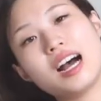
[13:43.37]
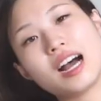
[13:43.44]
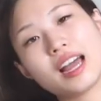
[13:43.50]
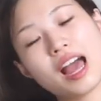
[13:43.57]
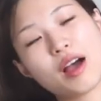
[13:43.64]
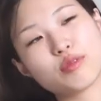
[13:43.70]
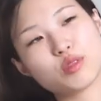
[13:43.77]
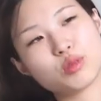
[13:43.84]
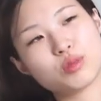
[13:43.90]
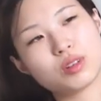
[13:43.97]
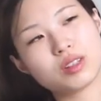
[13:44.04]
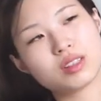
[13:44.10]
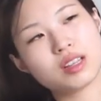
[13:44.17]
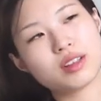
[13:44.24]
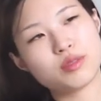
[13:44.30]
I have to
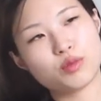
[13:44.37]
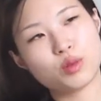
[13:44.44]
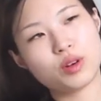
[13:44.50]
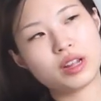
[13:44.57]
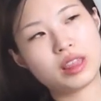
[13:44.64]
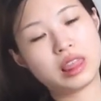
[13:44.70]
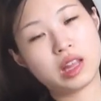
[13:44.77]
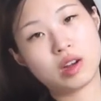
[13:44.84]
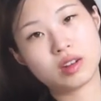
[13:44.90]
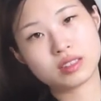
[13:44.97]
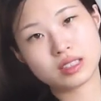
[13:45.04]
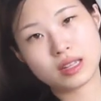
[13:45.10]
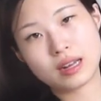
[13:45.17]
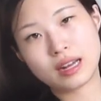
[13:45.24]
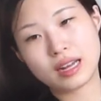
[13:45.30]
work like for a long
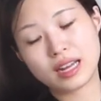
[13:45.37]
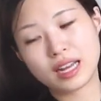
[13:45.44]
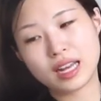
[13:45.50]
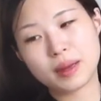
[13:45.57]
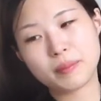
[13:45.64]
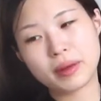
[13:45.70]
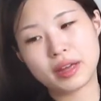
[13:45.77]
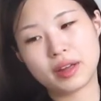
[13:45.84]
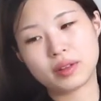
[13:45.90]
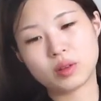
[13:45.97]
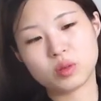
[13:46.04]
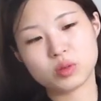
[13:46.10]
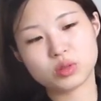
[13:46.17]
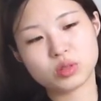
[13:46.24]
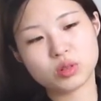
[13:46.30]
time, and
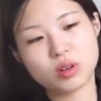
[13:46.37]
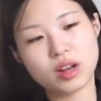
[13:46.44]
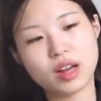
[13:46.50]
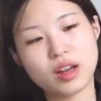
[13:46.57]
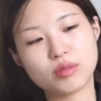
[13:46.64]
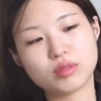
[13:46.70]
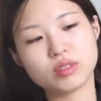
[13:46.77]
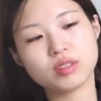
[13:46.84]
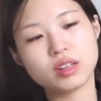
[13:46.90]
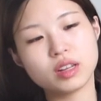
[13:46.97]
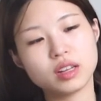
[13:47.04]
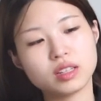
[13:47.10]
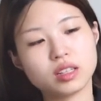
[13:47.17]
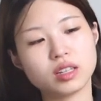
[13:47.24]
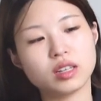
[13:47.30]
also I have to
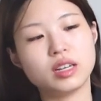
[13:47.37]
like